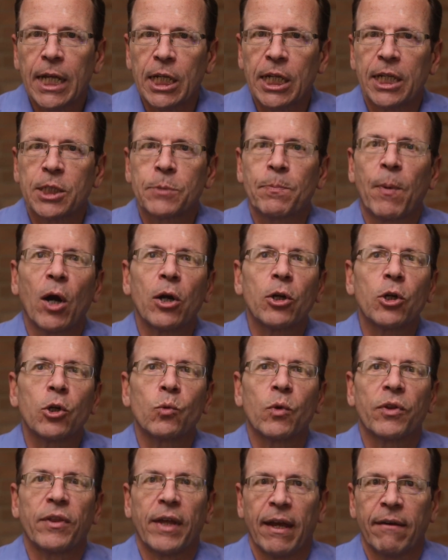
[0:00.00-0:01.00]
It has
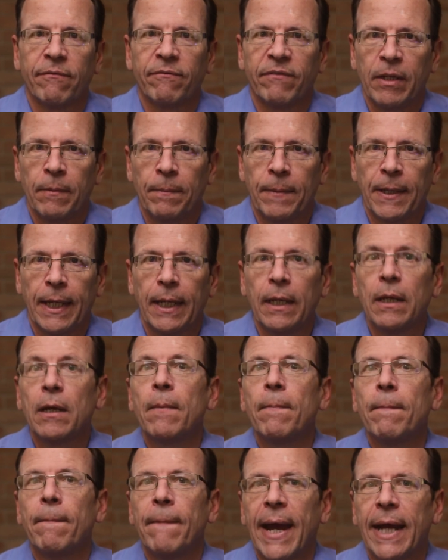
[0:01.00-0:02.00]
partnered with MVP,
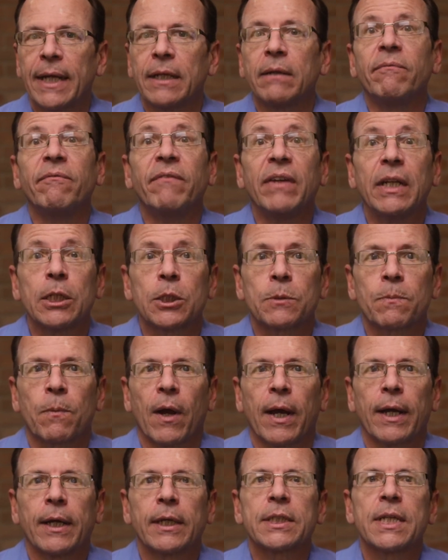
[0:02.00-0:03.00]
Magnum Venus
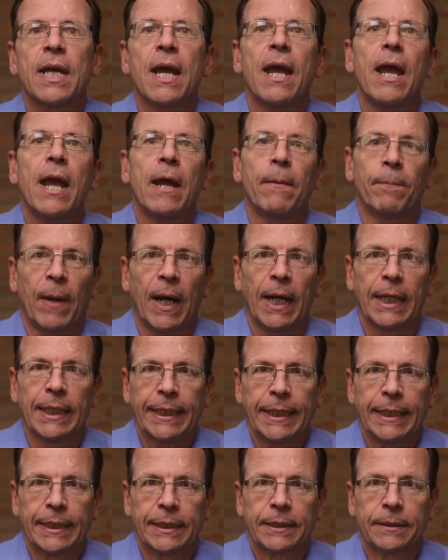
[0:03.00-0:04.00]
Products, and
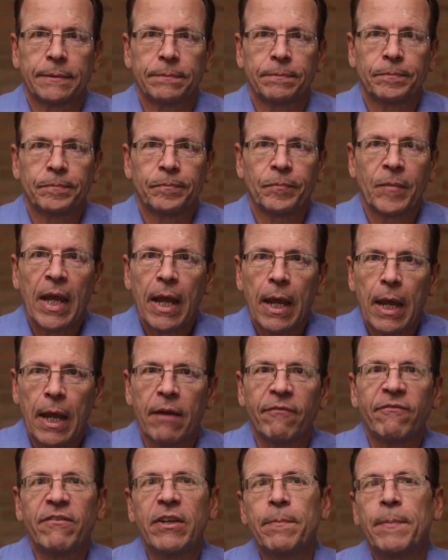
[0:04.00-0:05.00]
Polyent.
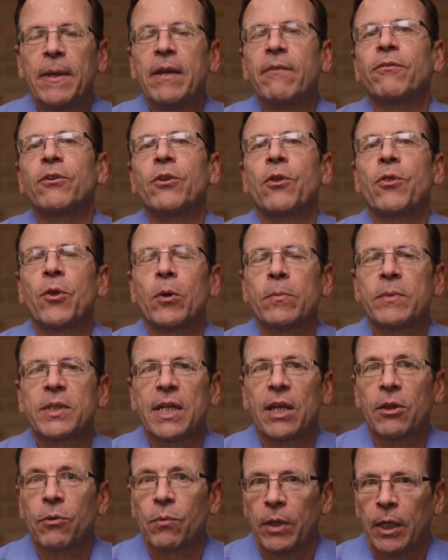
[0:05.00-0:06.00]
MVP for the
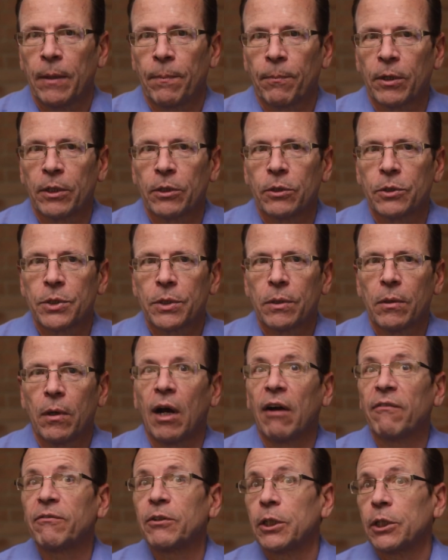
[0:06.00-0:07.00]
thermoset 3D printers
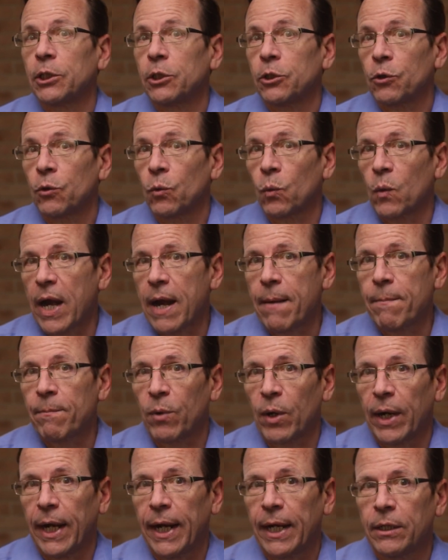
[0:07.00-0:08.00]
offered under the
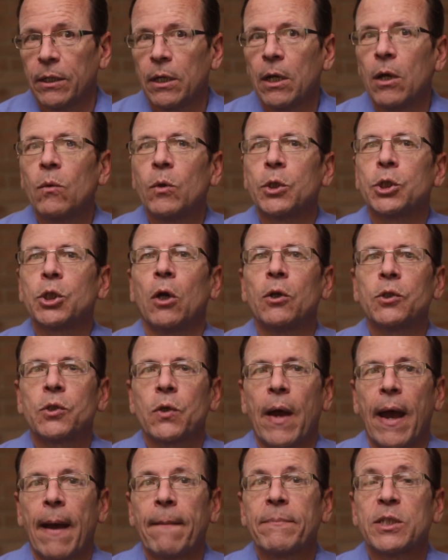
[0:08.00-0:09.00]
RAM brand, which
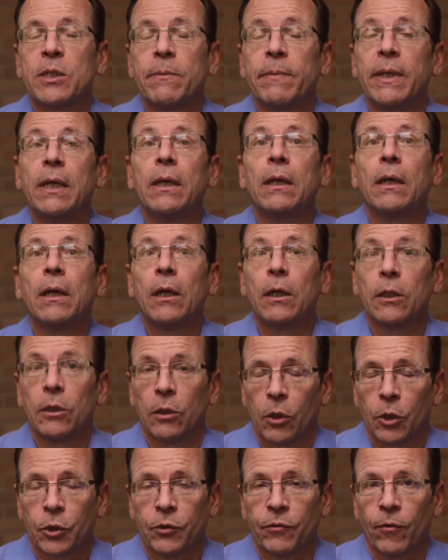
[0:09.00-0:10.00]
also happens to be
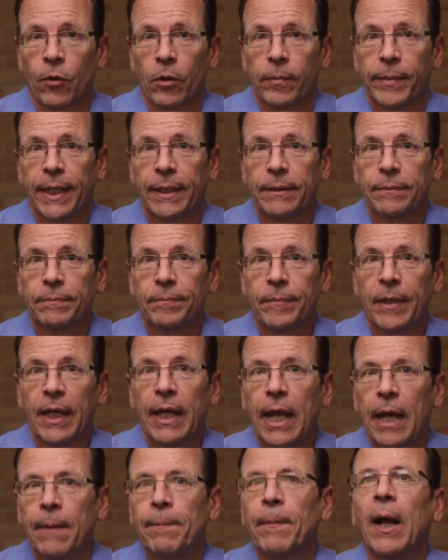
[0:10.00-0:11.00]
large format,
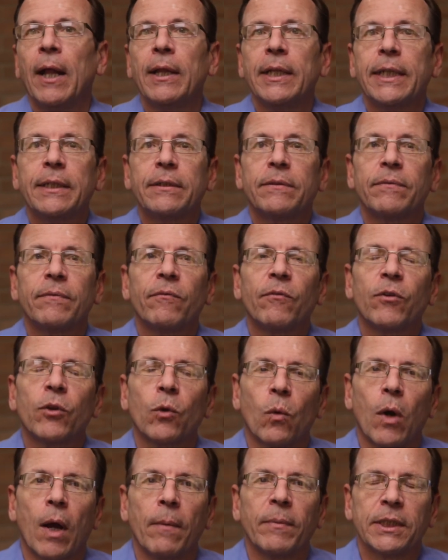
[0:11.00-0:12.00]
and Polyent for
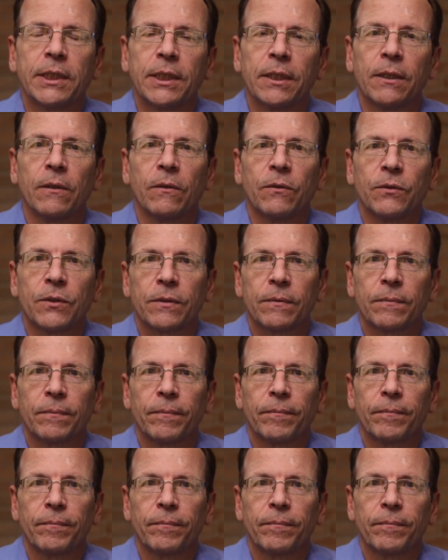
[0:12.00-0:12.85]
the raw materials.